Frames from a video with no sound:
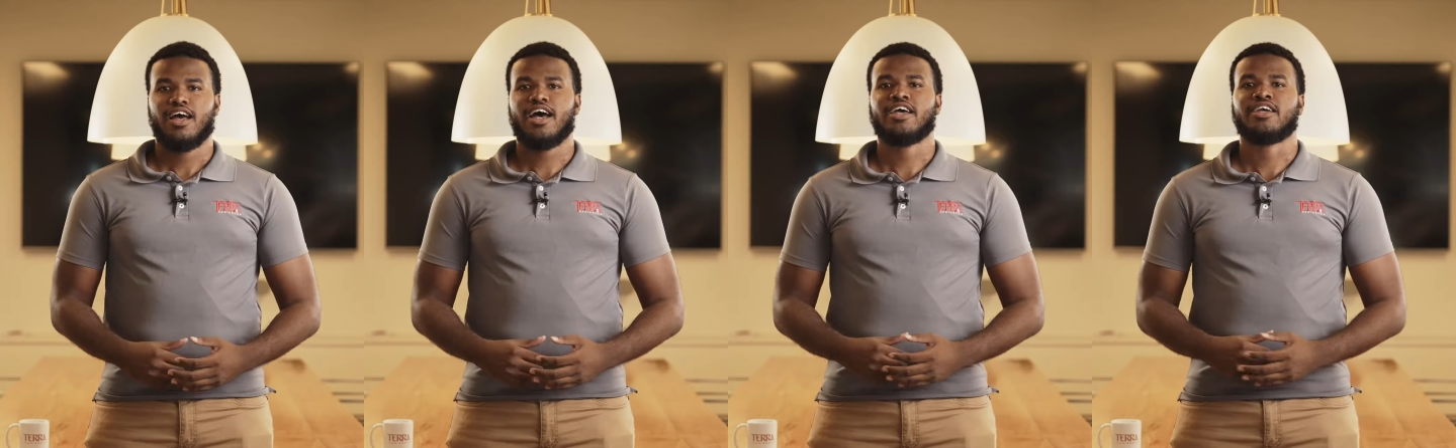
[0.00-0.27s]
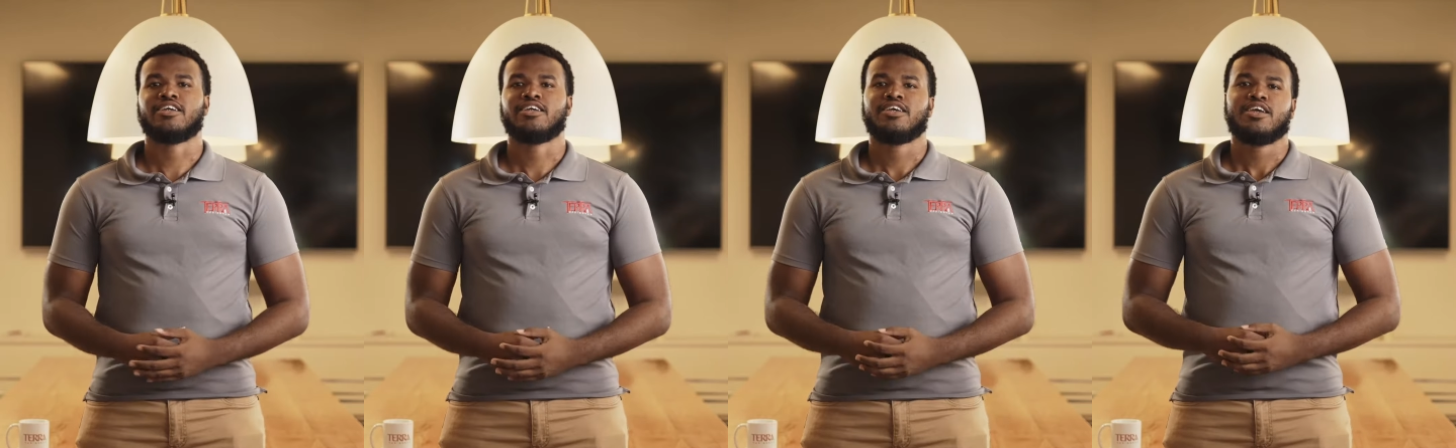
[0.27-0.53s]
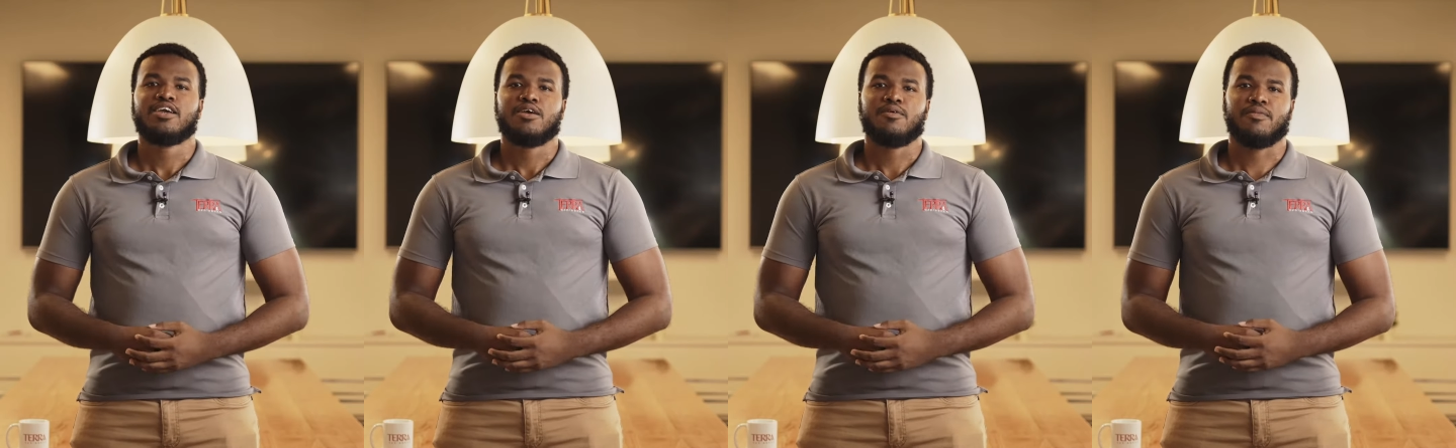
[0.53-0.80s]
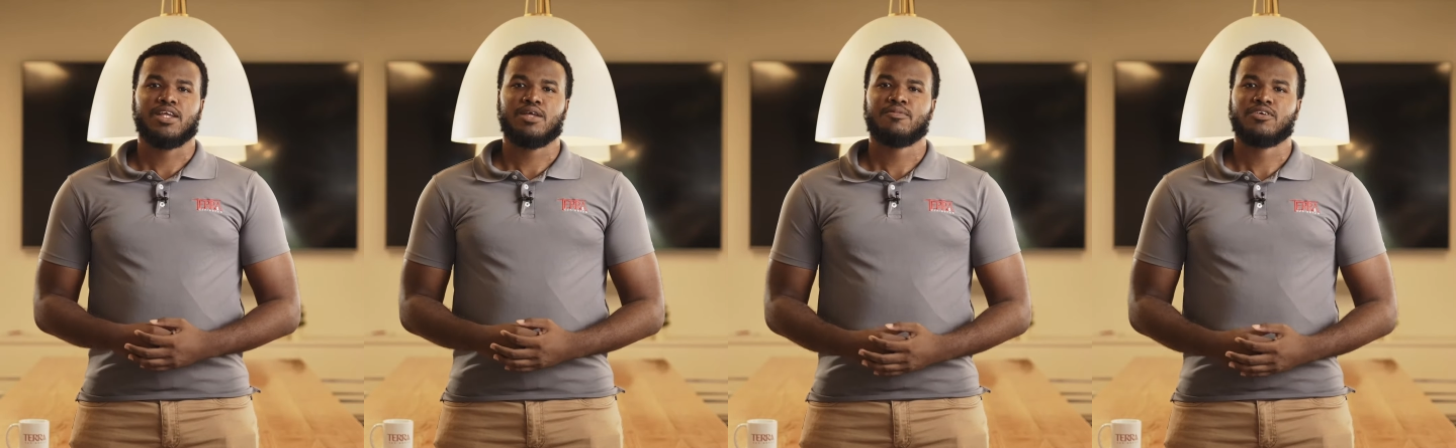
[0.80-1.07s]
Hi,
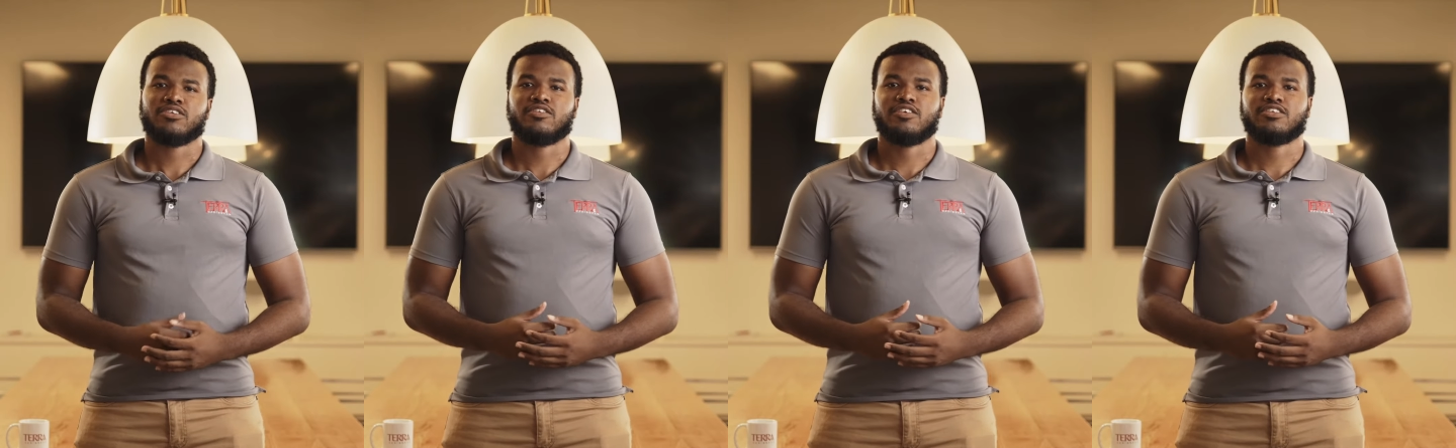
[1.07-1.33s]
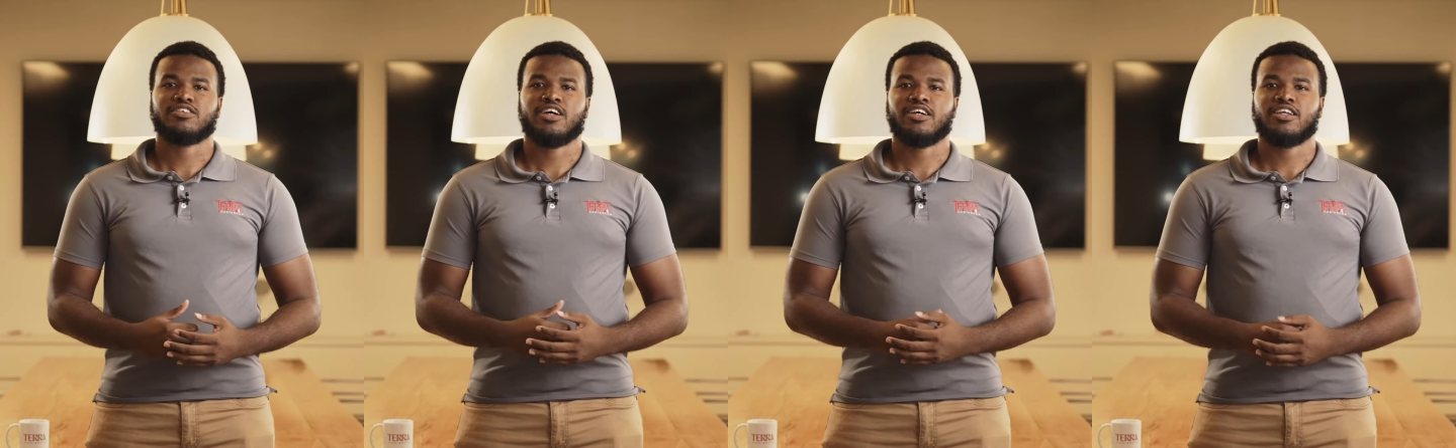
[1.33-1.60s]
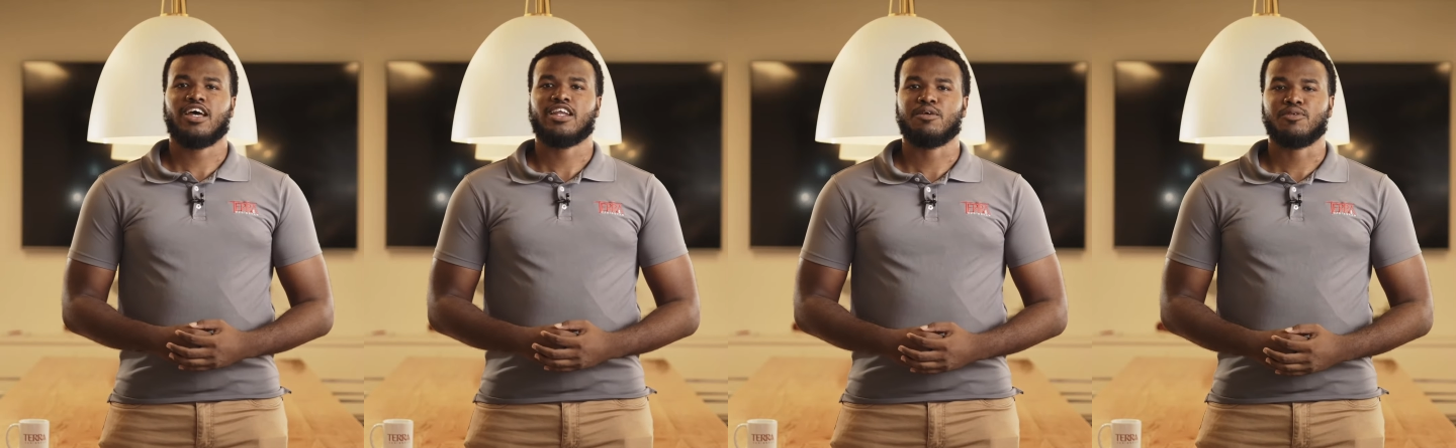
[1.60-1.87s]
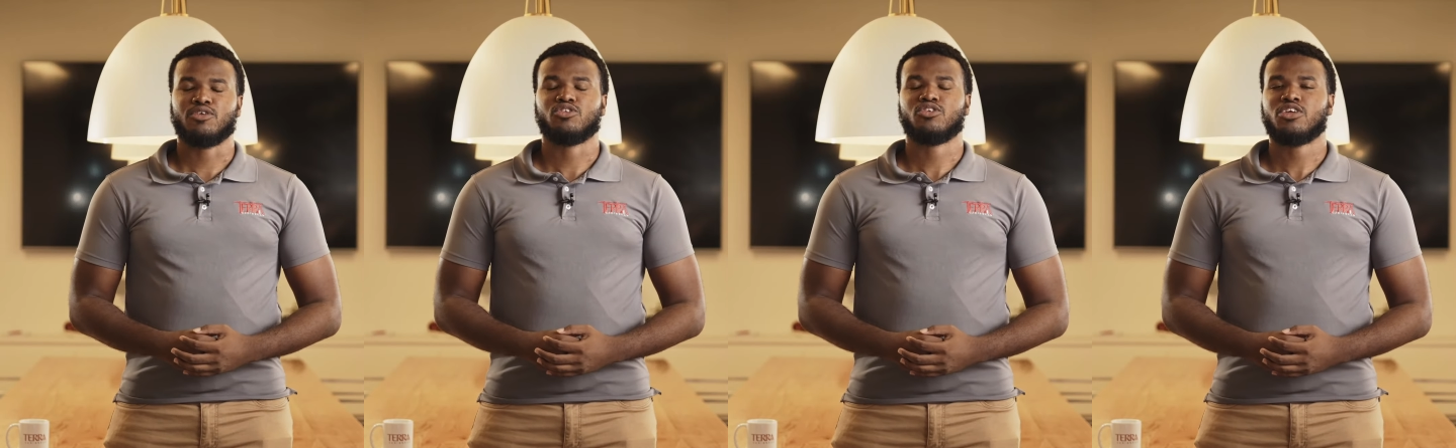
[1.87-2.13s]
my name is Kristan and I'm
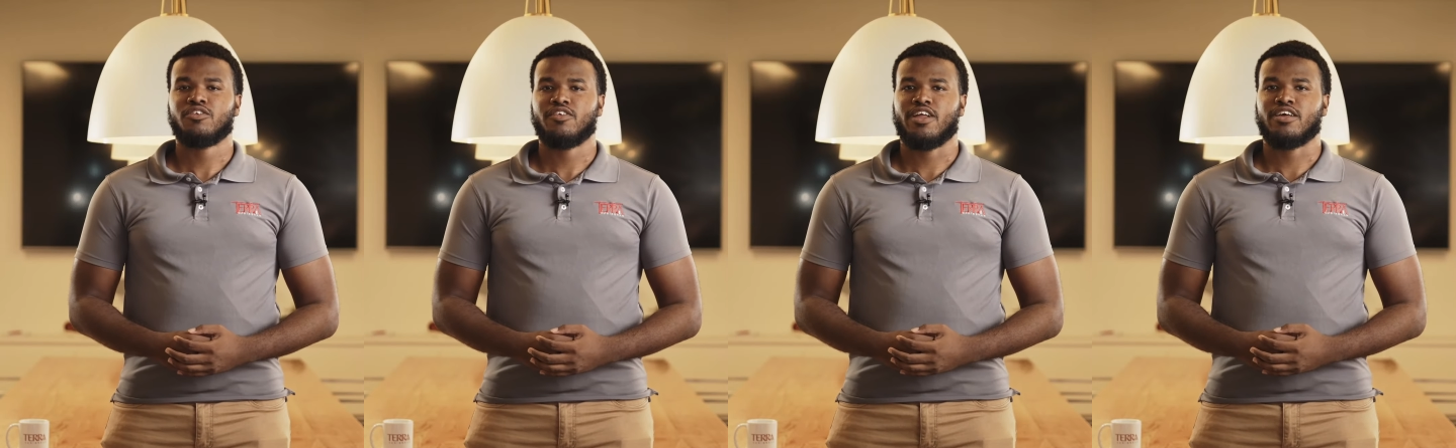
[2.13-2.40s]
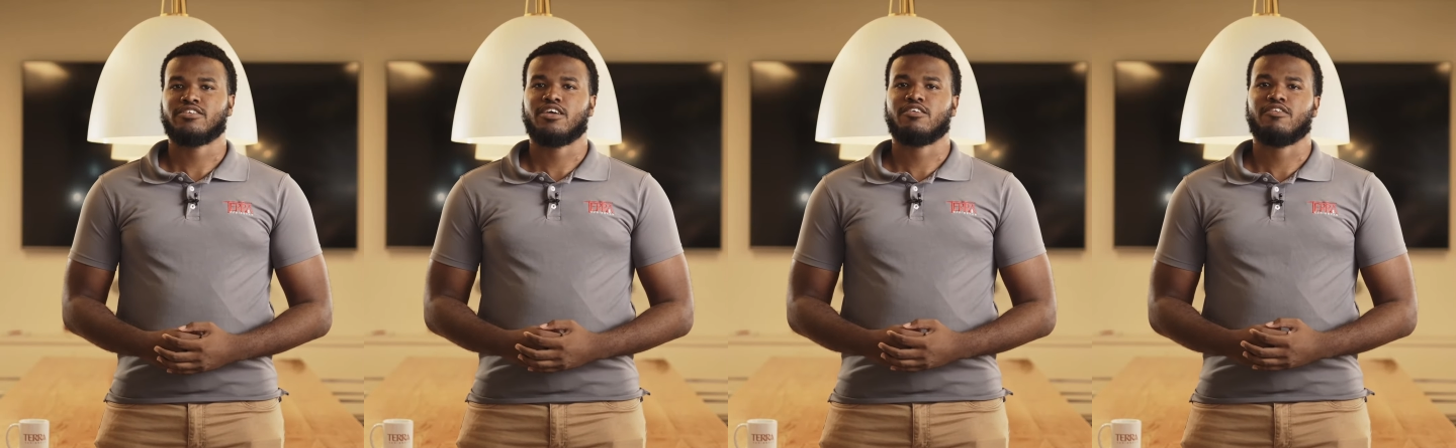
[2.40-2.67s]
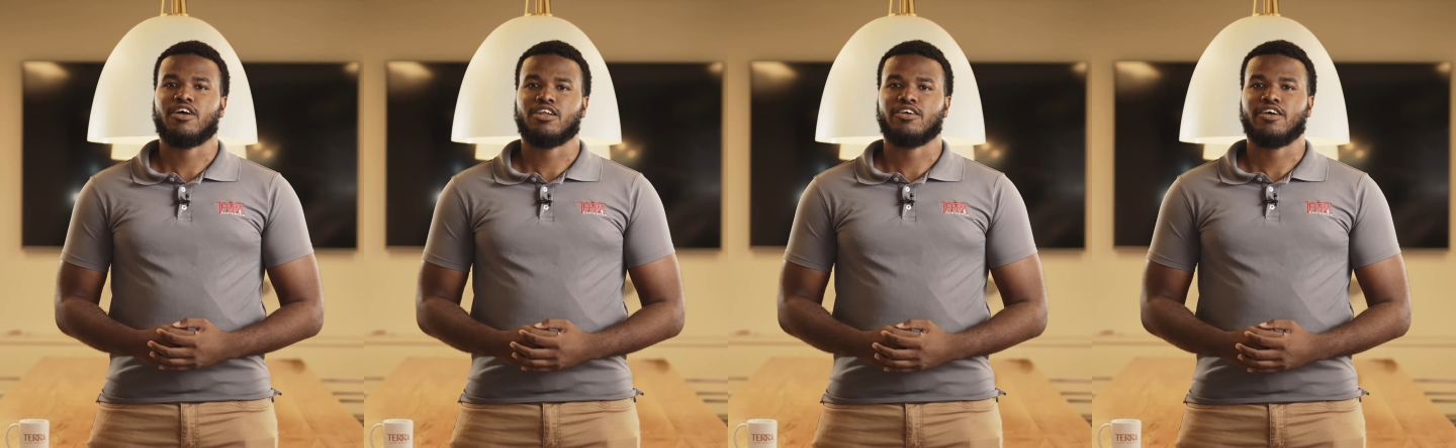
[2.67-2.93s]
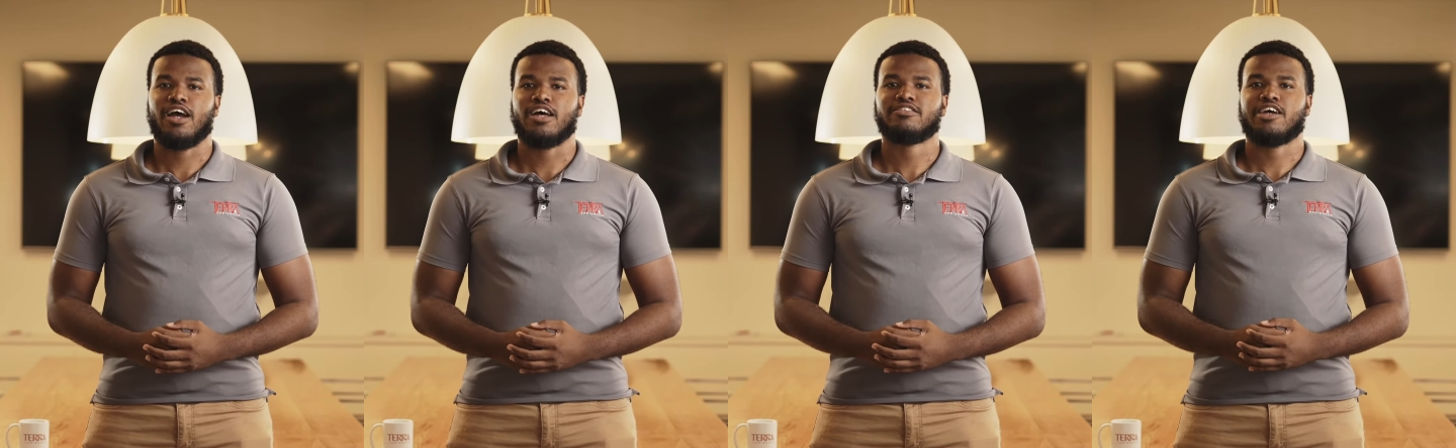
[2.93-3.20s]
a junior real estate valuer
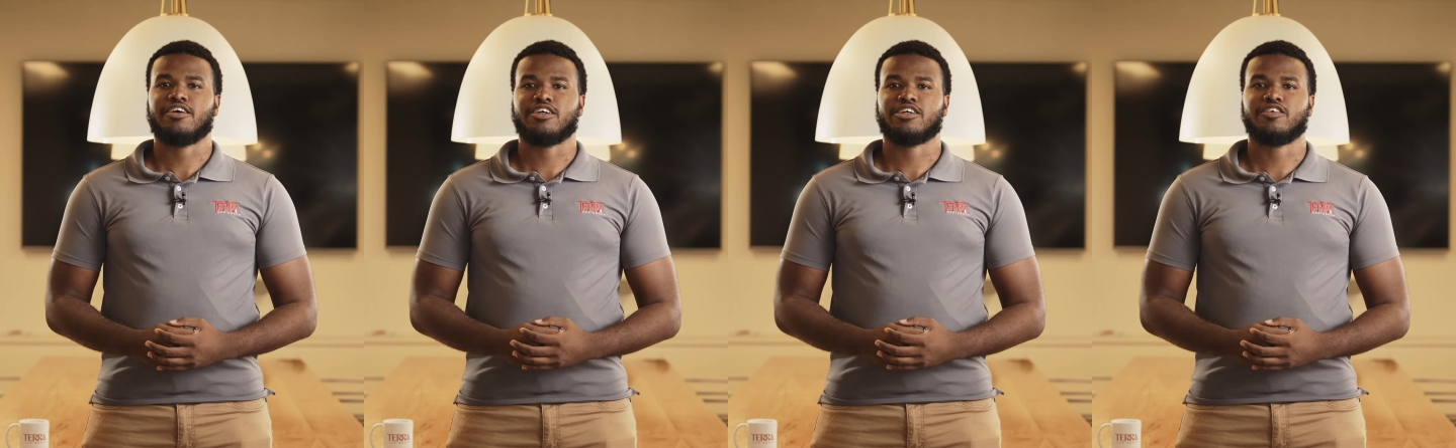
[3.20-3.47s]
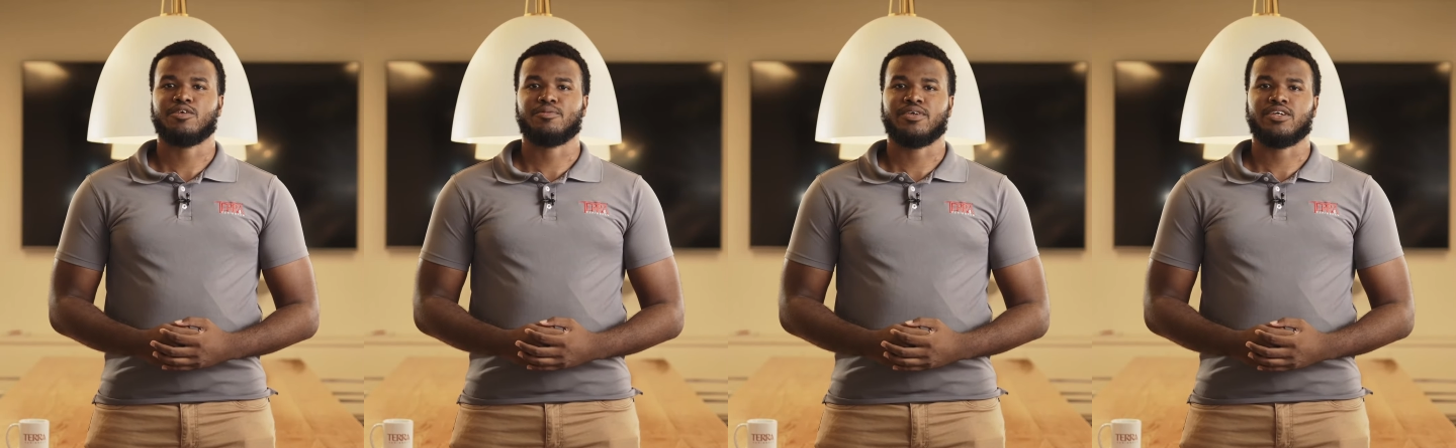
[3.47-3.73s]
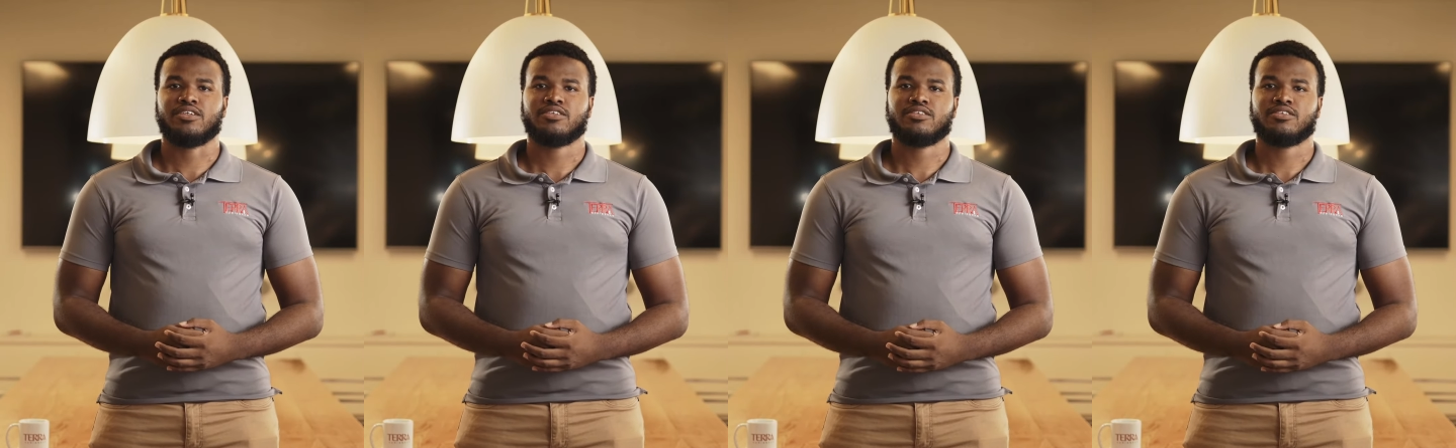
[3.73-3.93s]
at Terra Caribbean.